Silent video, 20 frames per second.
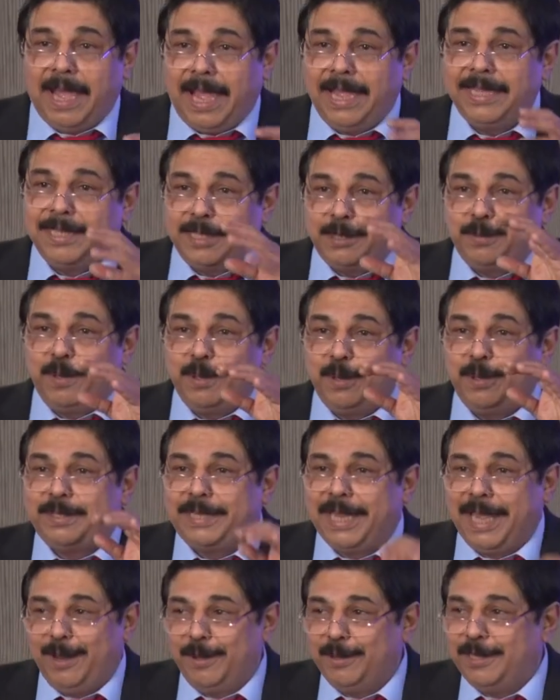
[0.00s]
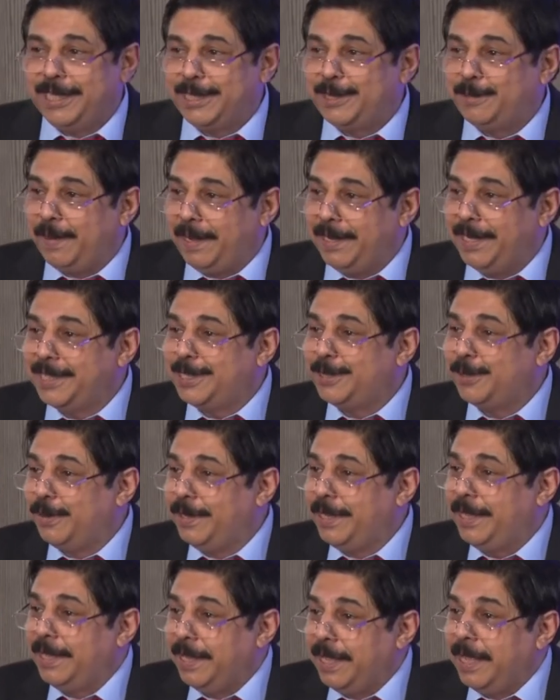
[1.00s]
I just want to tell you this funny
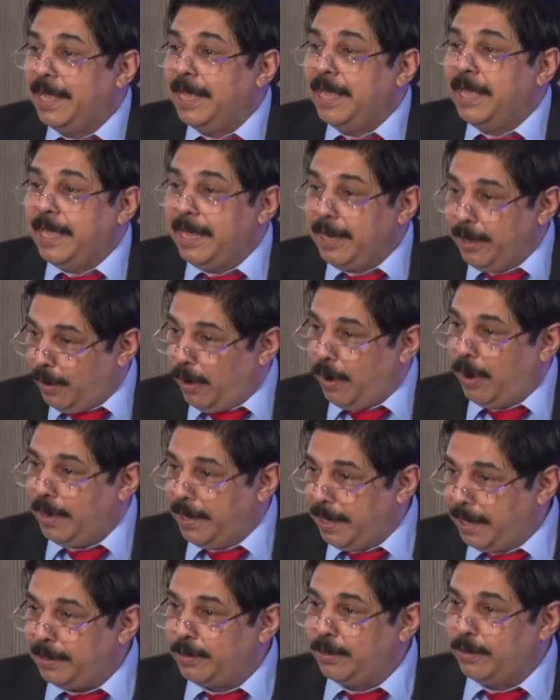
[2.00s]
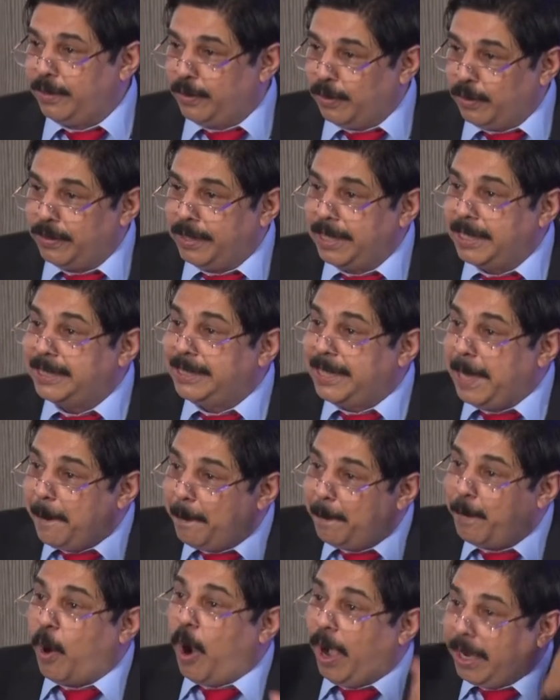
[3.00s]
story. In order to do this, they
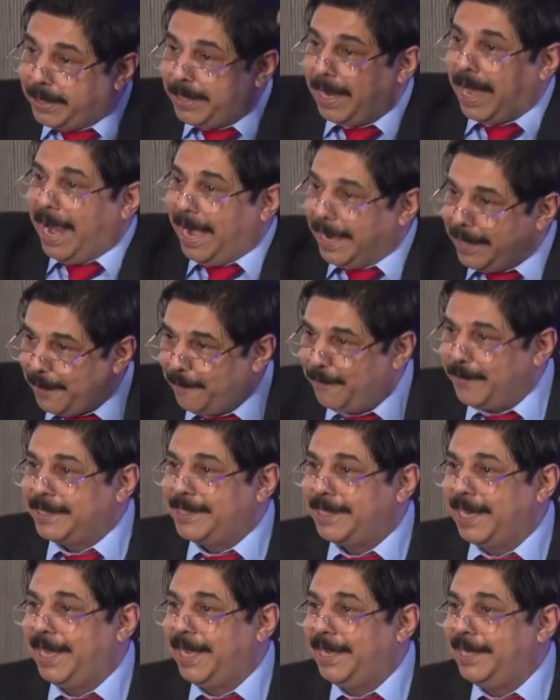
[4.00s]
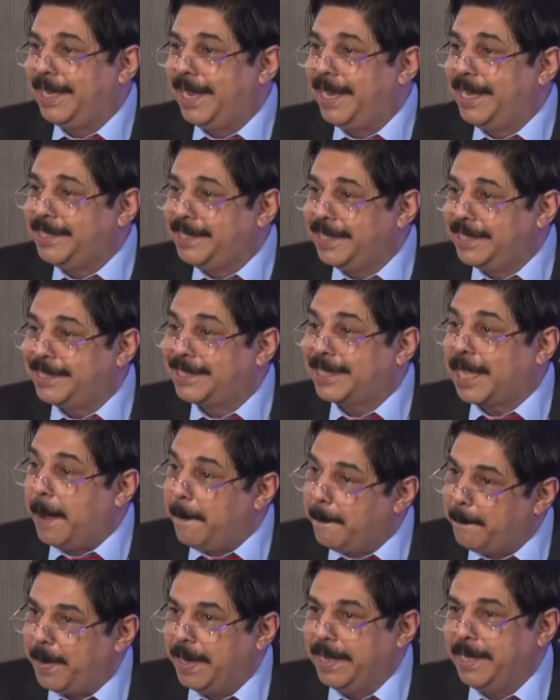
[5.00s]
bought an artificial intelligence
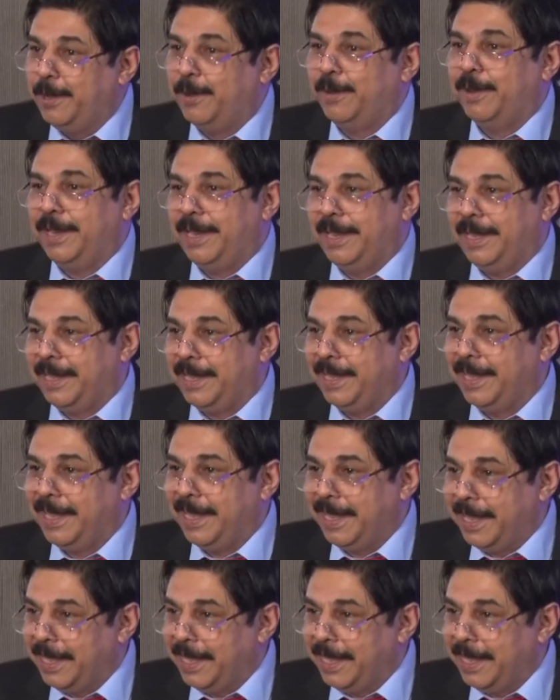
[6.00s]
company only.